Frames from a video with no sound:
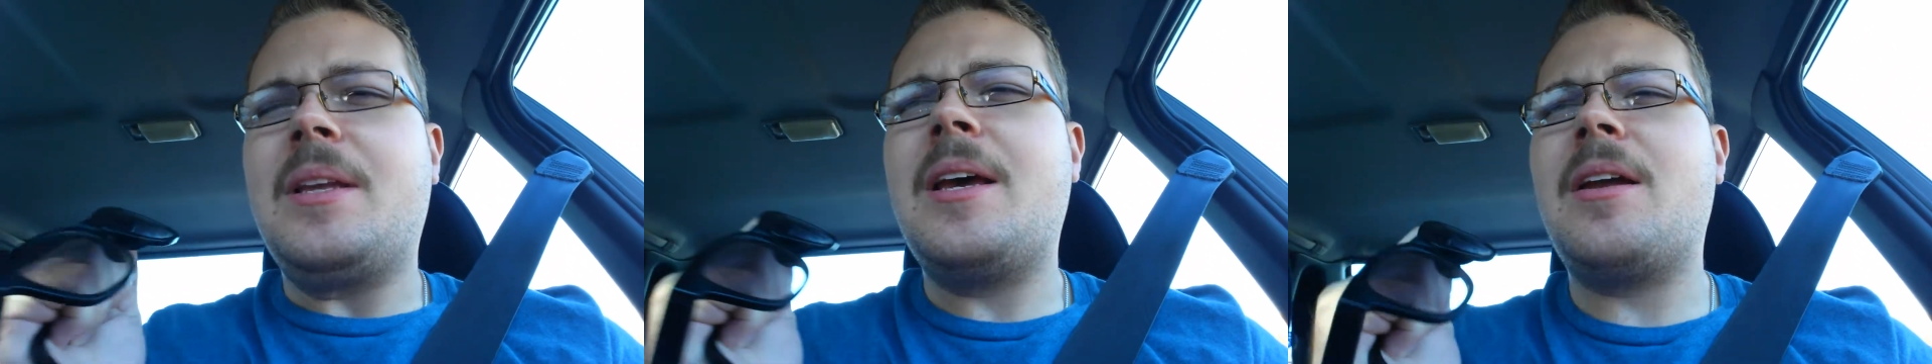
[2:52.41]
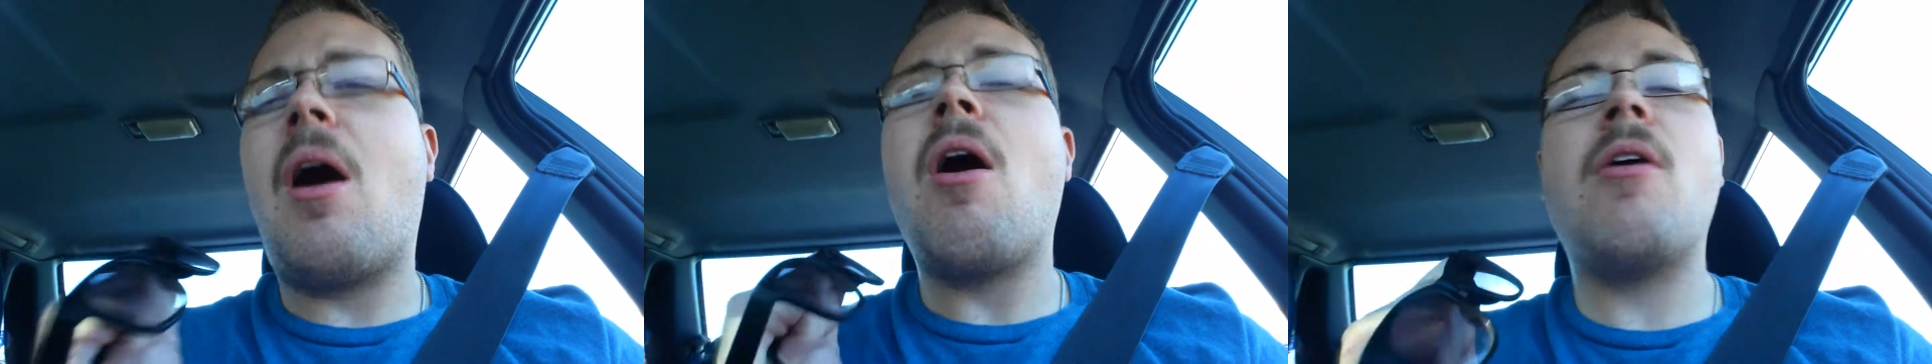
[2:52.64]

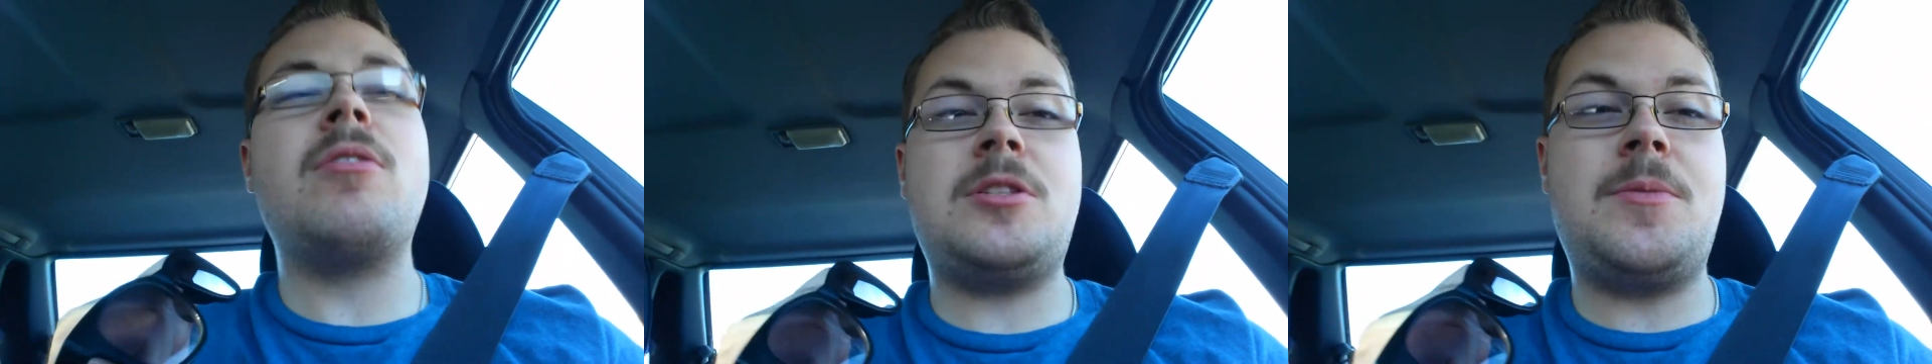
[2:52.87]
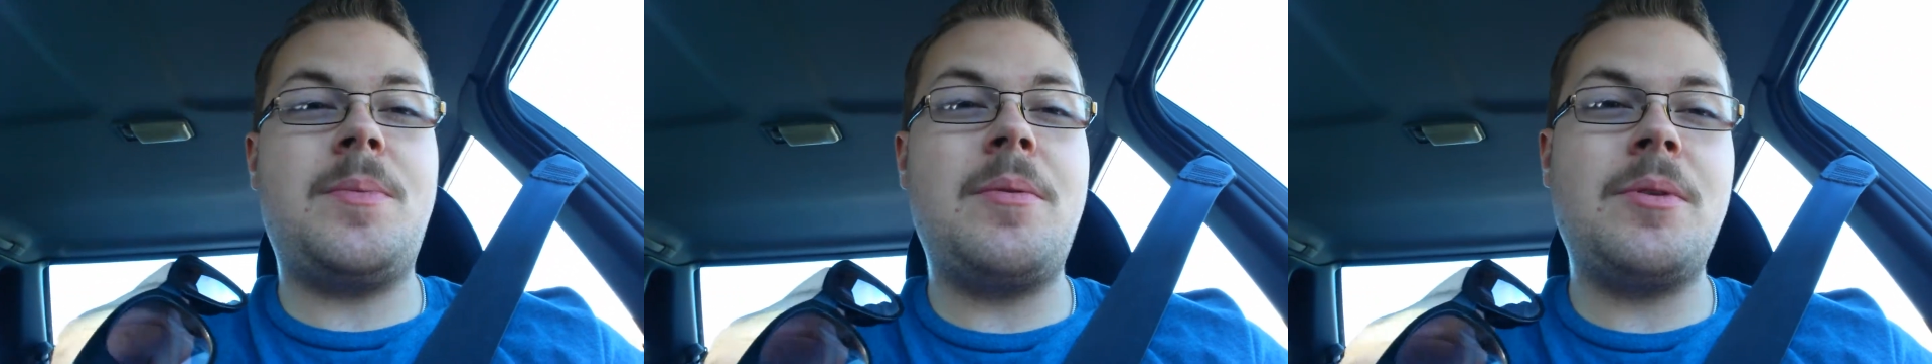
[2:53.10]
it
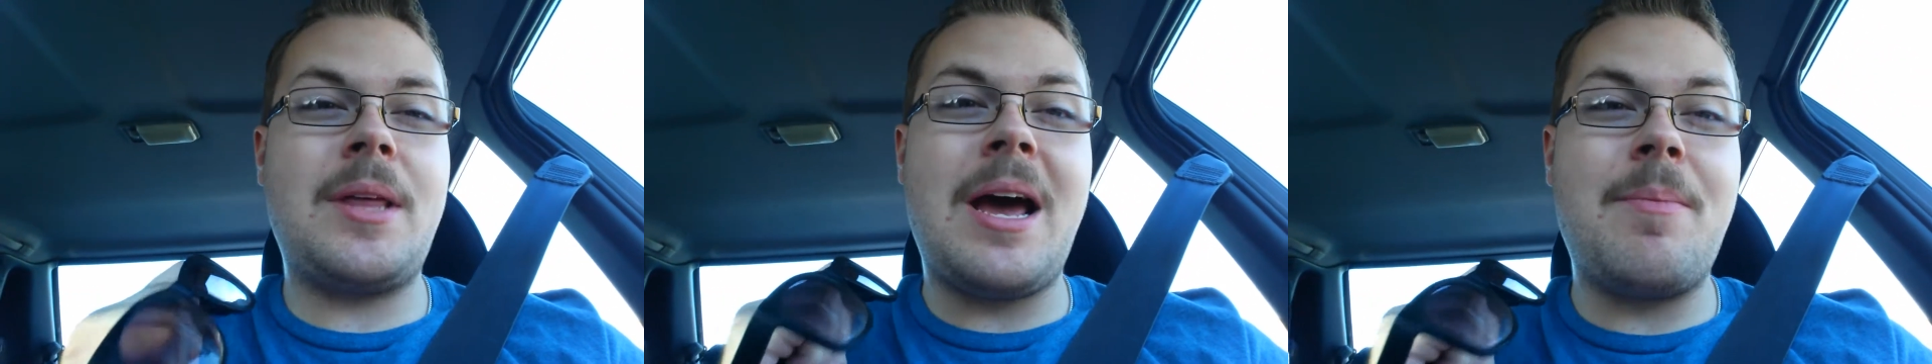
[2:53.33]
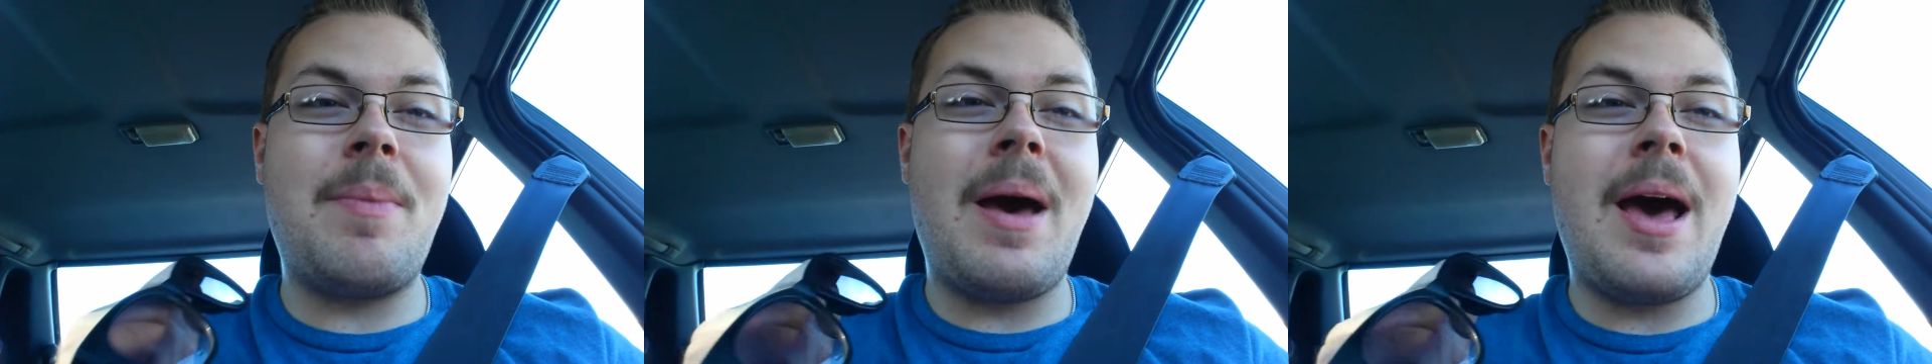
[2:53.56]
hurts me with
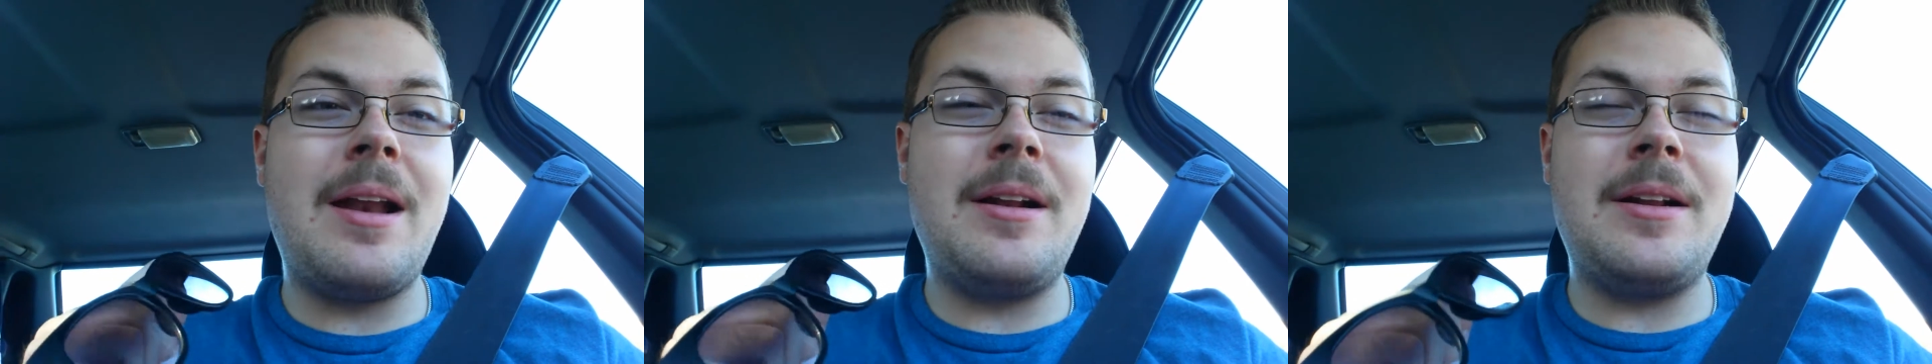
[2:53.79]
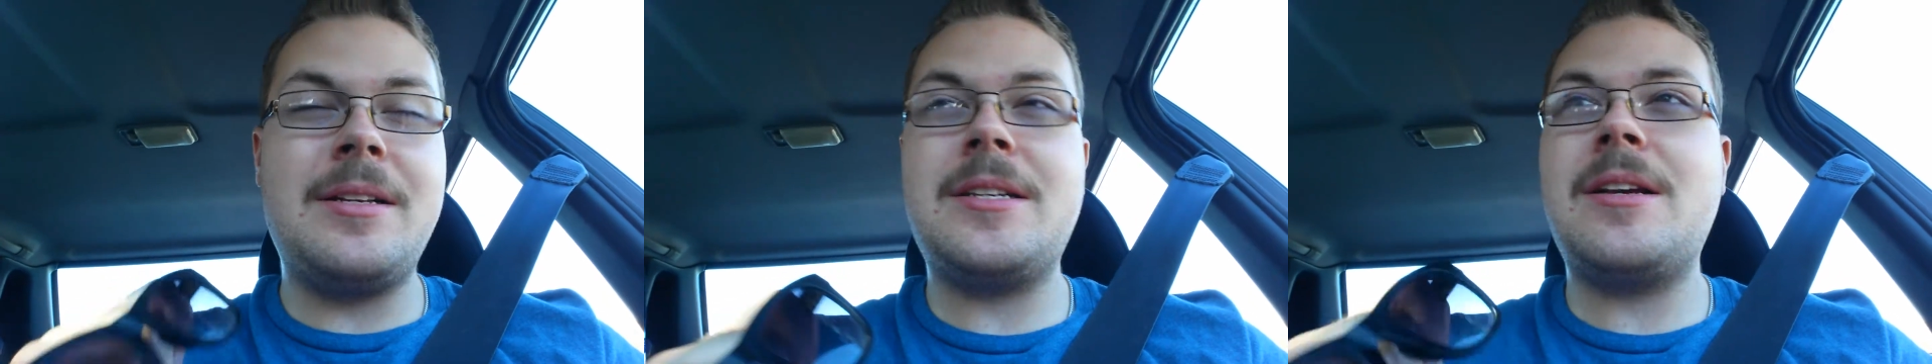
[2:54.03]
how bad
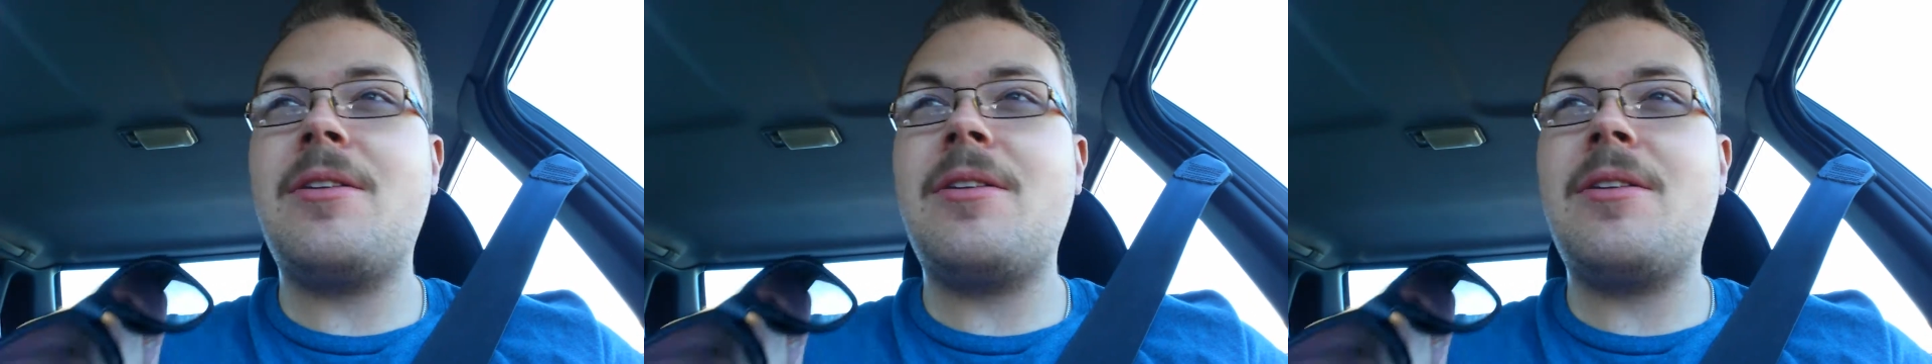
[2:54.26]
it is.